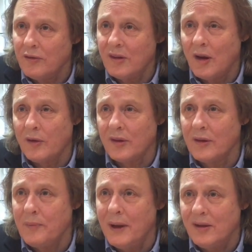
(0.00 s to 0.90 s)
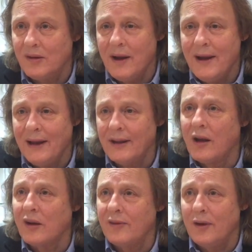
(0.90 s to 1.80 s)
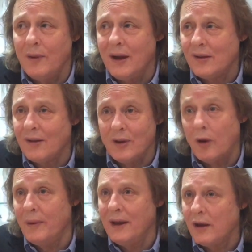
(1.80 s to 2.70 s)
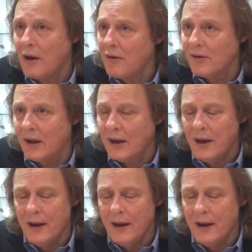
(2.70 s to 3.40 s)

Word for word: results on the pitch in the last few weeks have not been encouraging.